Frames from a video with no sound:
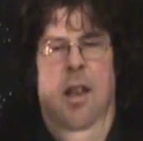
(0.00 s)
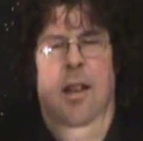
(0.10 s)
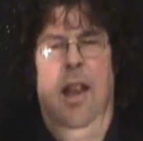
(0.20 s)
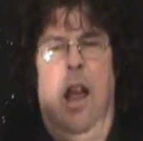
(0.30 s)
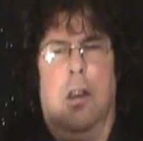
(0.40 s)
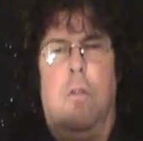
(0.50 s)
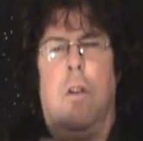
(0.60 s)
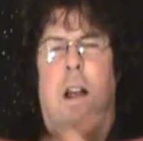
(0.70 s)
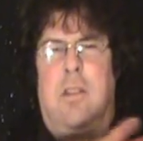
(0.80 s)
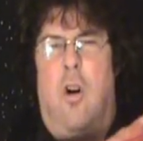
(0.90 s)
Now you've
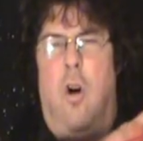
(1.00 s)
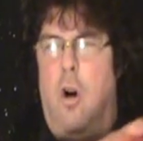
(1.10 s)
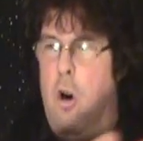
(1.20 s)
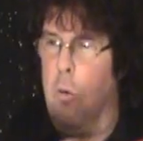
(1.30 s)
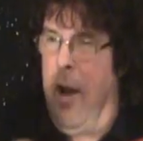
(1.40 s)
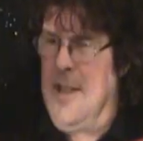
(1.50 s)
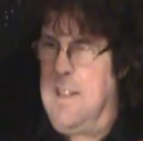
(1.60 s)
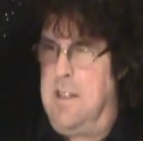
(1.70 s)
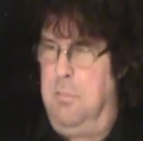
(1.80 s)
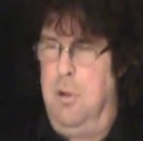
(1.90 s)
got the whole rest
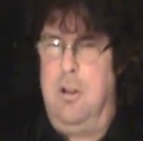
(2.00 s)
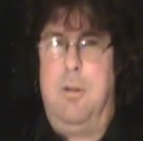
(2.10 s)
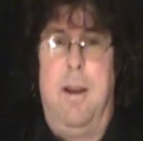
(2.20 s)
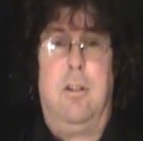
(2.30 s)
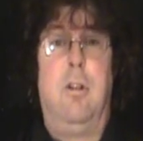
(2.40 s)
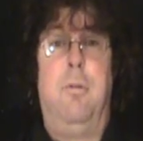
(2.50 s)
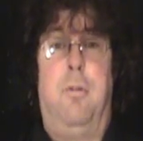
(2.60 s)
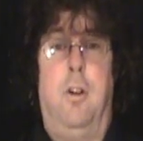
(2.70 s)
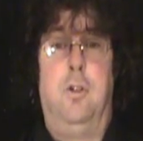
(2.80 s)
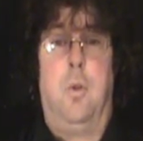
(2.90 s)
of the balloon to make 2
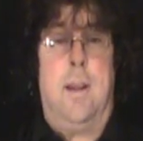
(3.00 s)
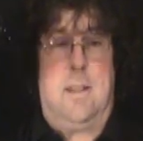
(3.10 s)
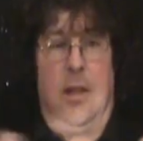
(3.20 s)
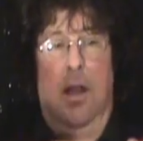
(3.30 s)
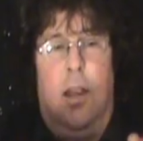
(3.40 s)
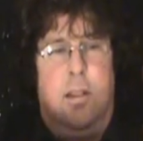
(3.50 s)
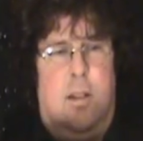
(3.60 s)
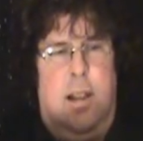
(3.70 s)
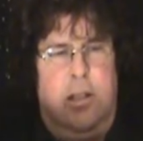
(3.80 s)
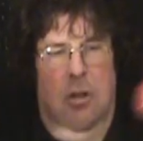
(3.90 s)
fold twists.
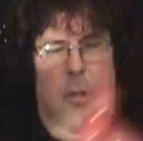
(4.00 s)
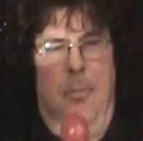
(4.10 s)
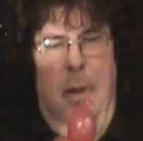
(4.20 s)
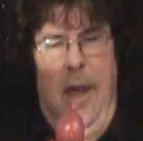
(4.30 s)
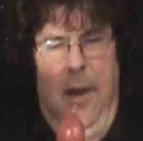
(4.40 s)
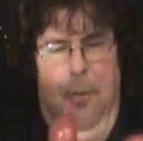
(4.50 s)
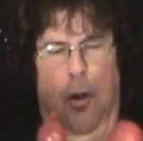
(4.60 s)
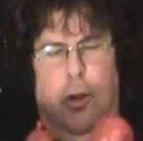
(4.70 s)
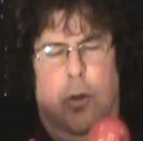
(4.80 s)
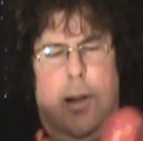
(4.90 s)
So let's do a big
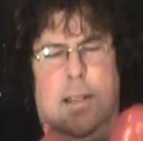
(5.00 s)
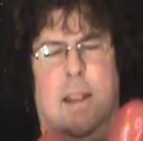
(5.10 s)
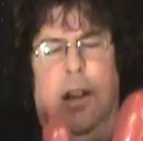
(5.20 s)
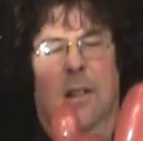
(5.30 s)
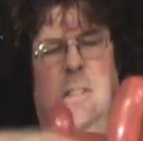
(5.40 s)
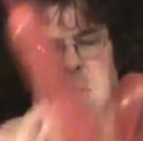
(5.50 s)
fold twist here.